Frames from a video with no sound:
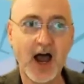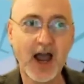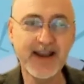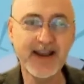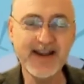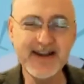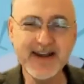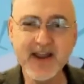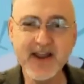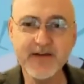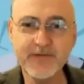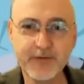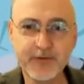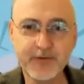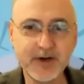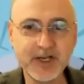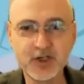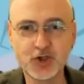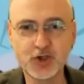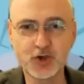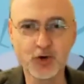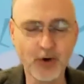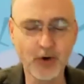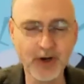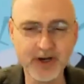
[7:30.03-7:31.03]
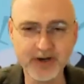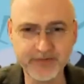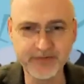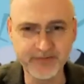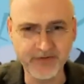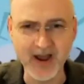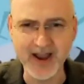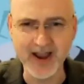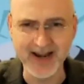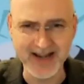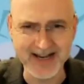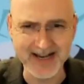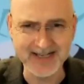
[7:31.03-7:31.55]
I never enjoyed
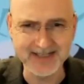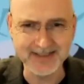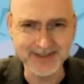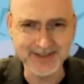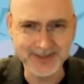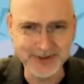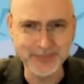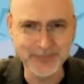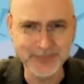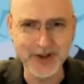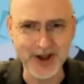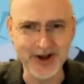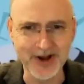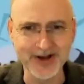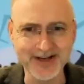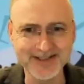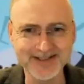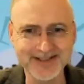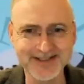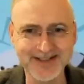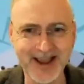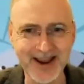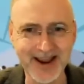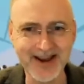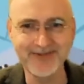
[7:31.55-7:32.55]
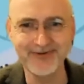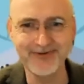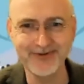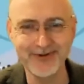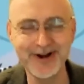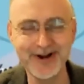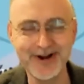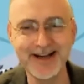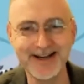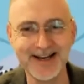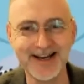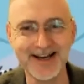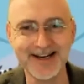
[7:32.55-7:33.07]
finance, to be honest. I
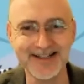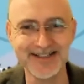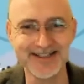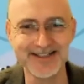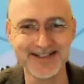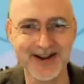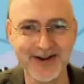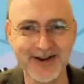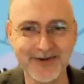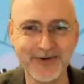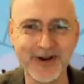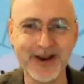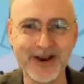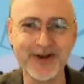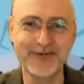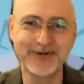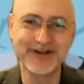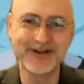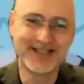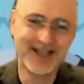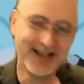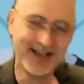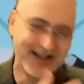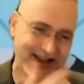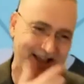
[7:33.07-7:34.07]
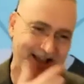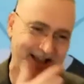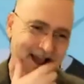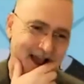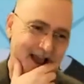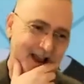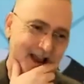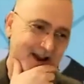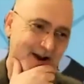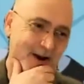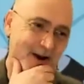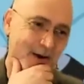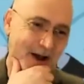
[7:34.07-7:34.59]
really didn't. It was,
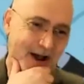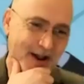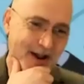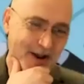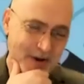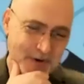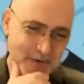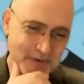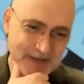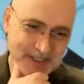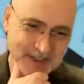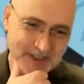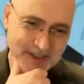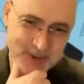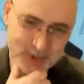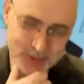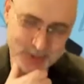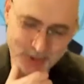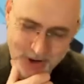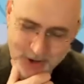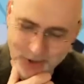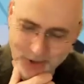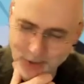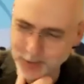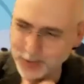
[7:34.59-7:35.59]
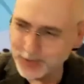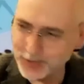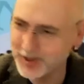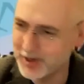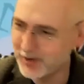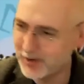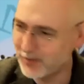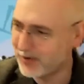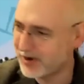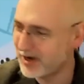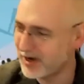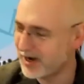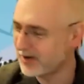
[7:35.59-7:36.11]
I always struggled with
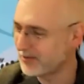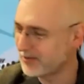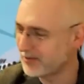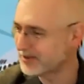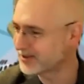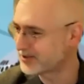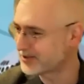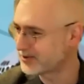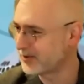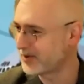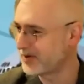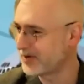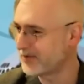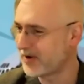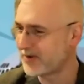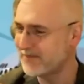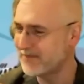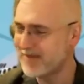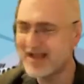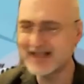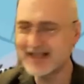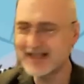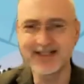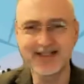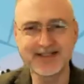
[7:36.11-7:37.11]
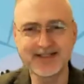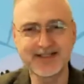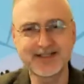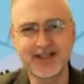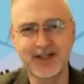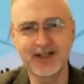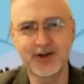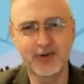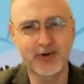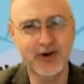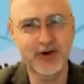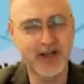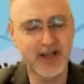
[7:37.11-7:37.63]
it when I was doing my master's
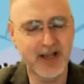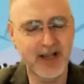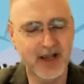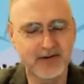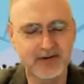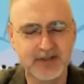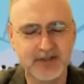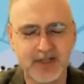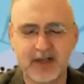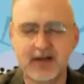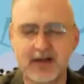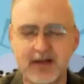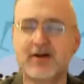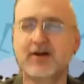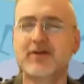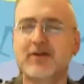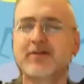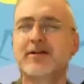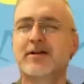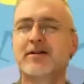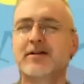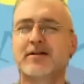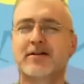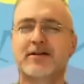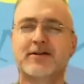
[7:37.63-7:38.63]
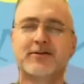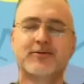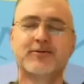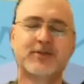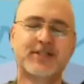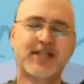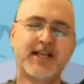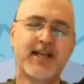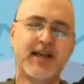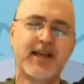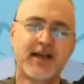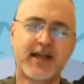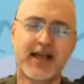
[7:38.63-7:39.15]
degree. I was like,
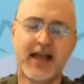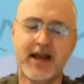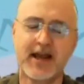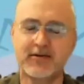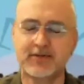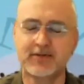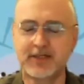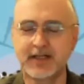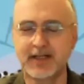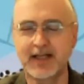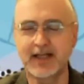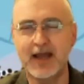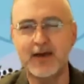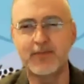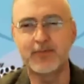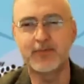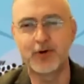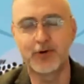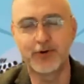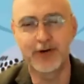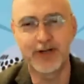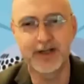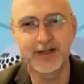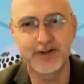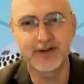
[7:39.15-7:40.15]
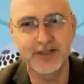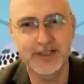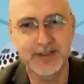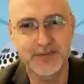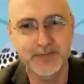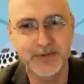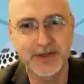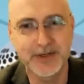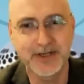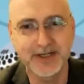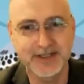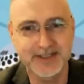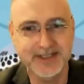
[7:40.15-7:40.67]
T accounting, how boring can
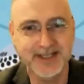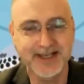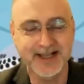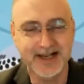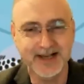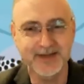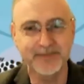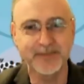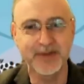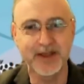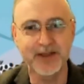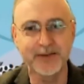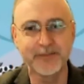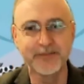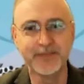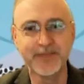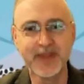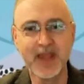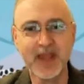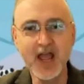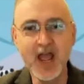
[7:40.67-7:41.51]
this be? It's killing me.